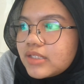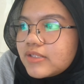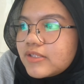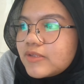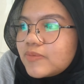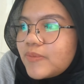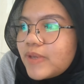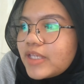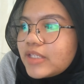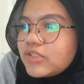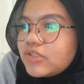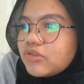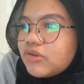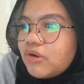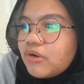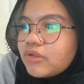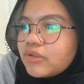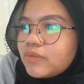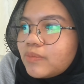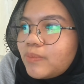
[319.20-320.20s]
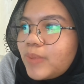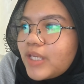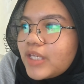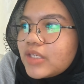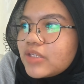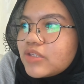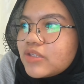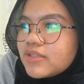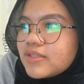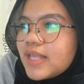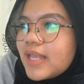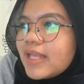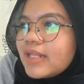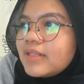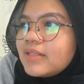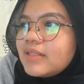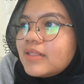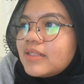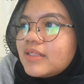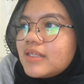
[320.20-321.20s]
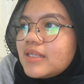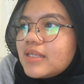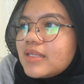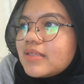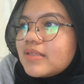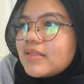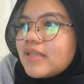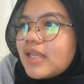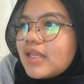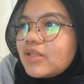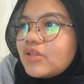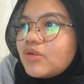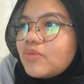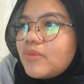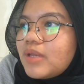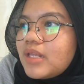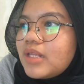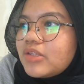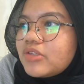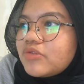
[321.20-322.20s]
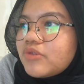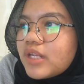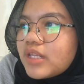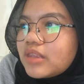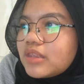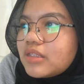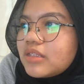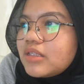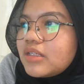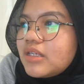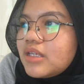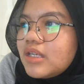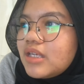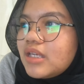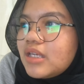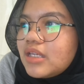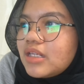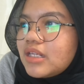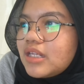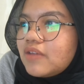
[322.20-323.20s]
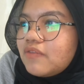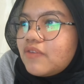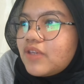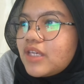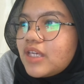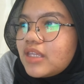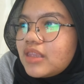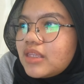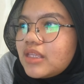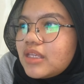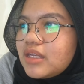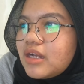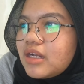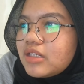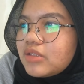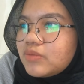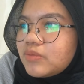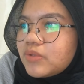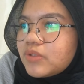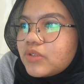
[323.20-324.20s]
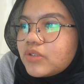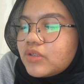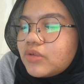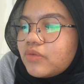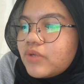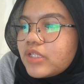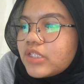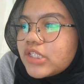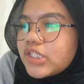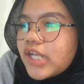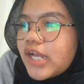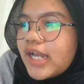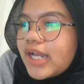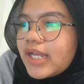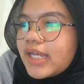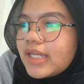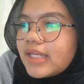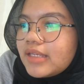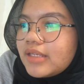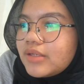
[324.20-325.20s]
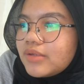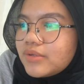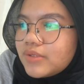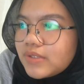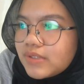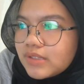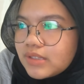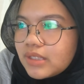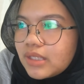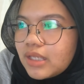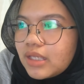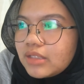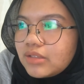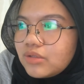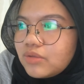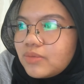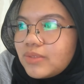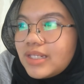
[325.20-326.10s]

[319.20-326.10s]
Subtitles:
This page on page 10 is Adobe Illustrator Navigating Artboard, which I use Adobe